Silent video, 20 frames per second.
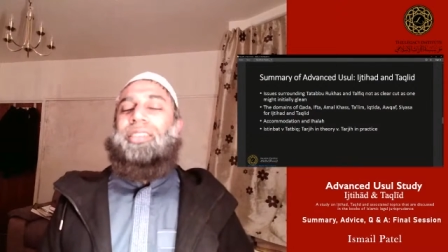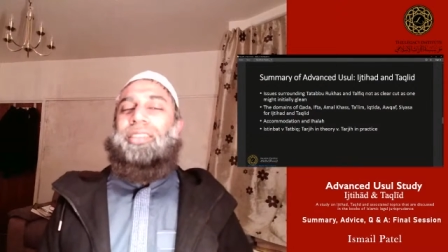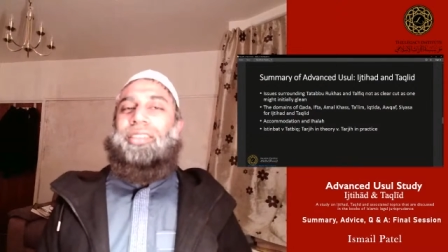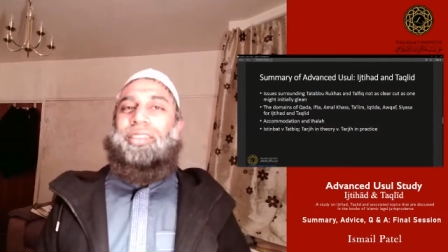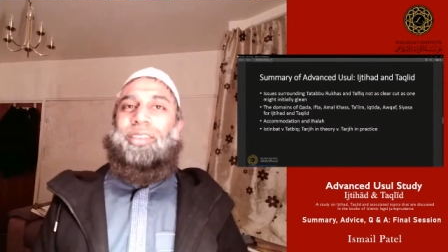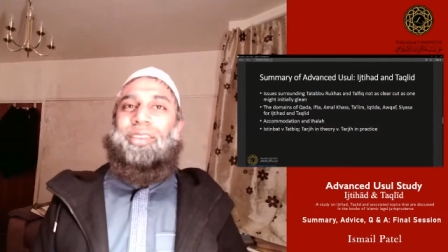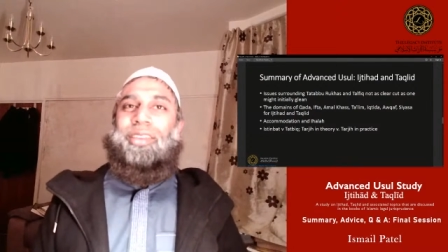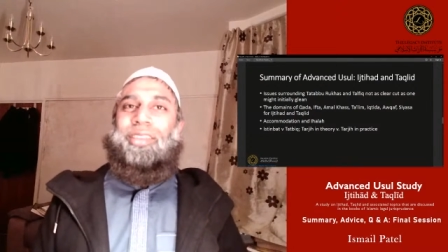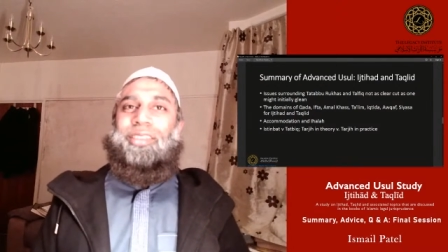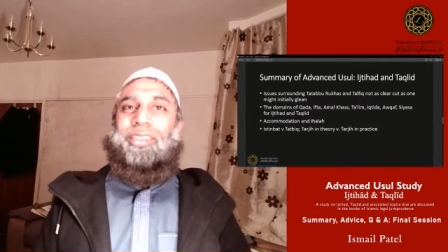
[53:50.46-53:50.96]

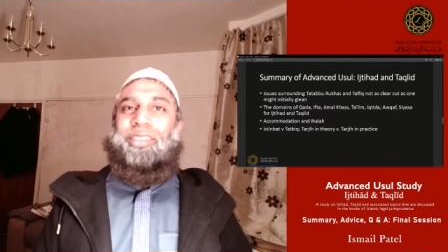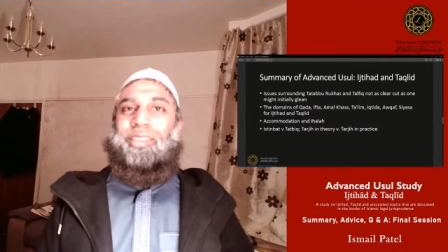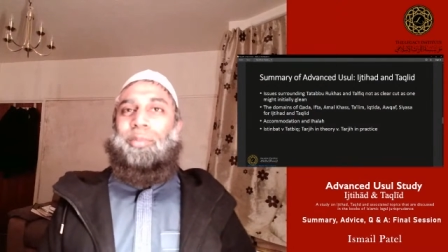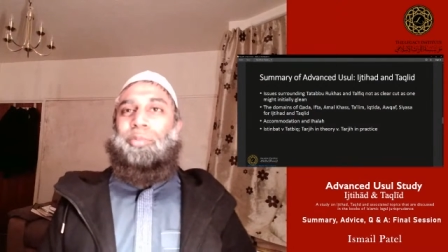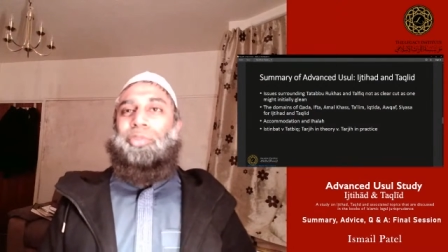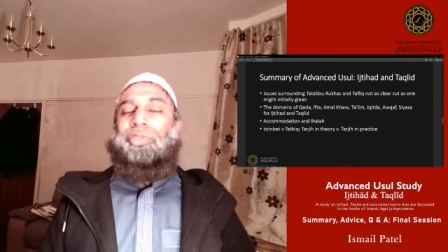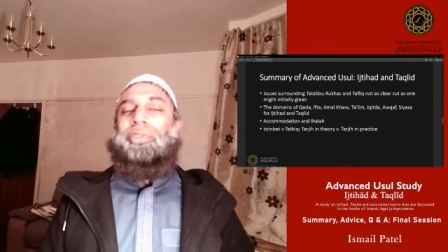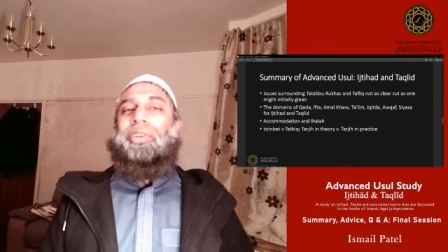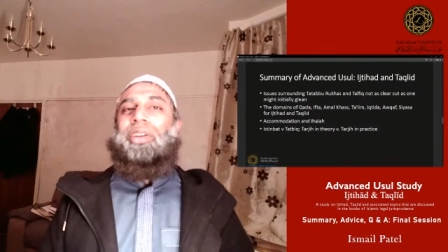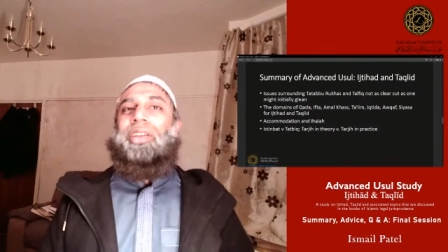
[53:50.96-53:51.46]
in
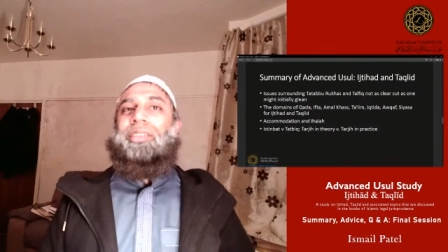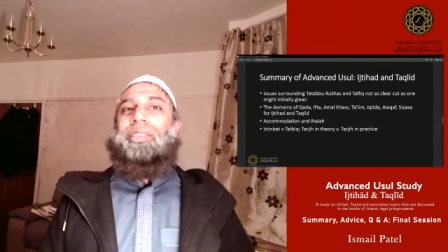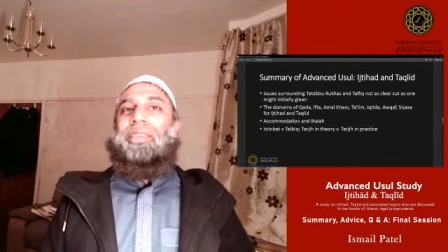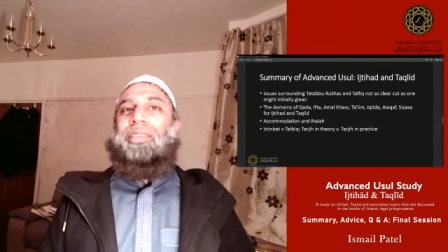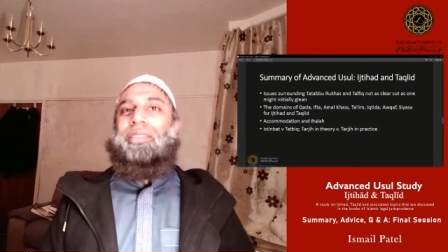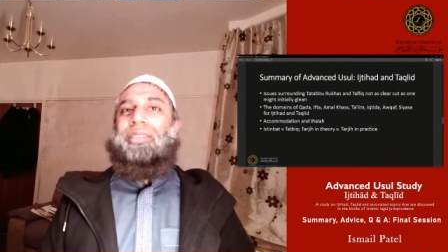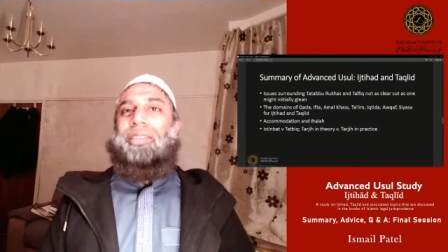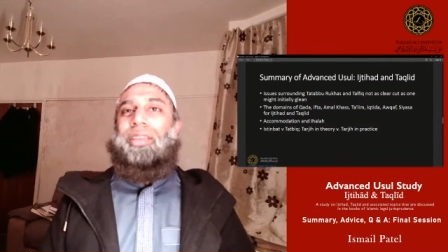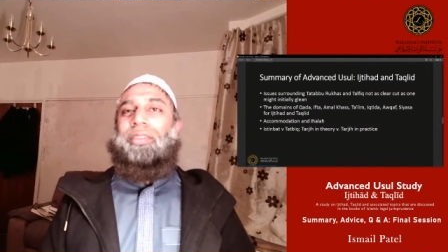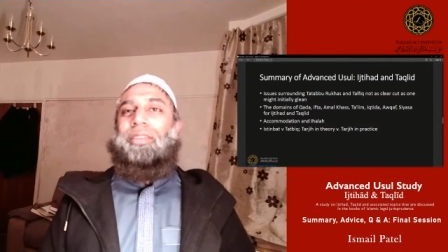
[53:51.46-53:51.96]
tatabbu' rukhas
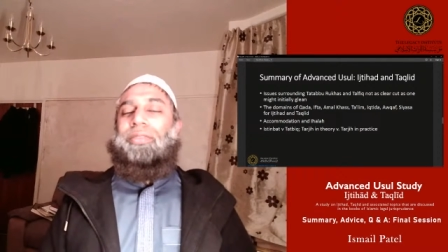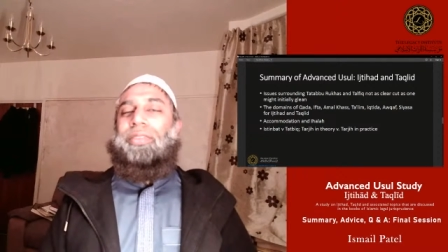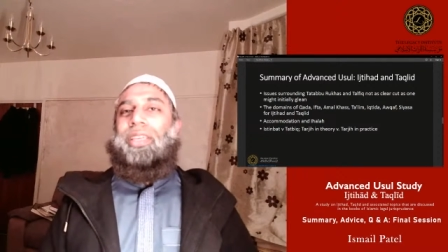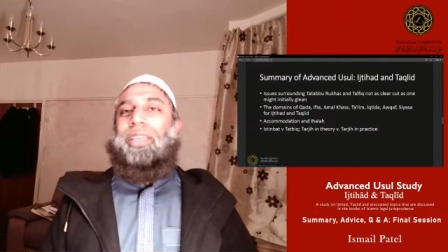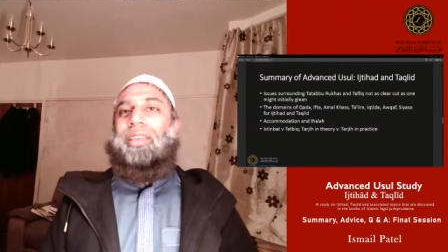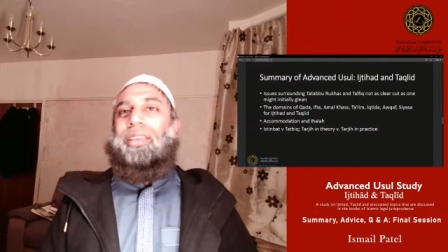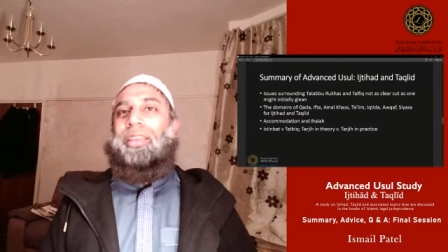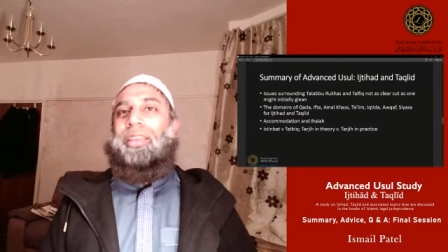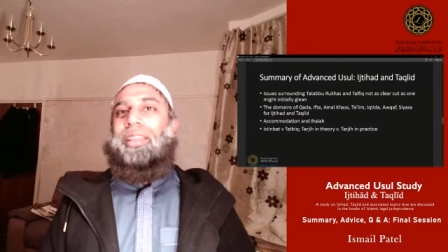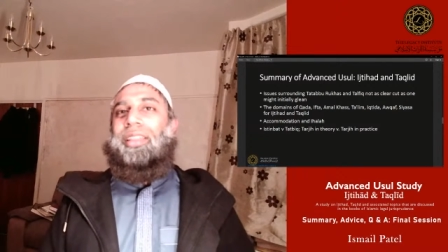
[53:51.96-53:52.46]
and
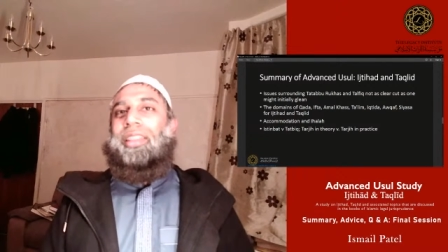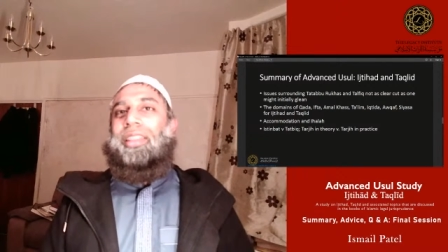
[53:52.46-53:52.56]
talfiq,